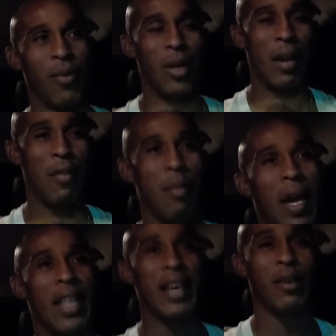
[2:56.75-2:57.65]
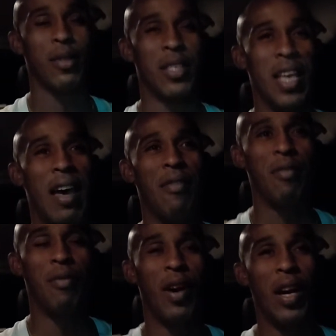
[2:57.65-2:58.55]
when everybody else is
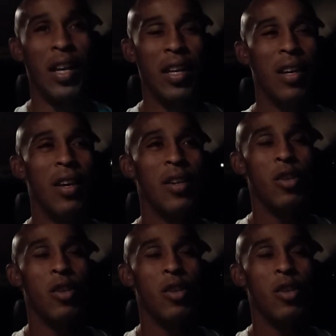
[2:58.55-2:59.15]
having fun.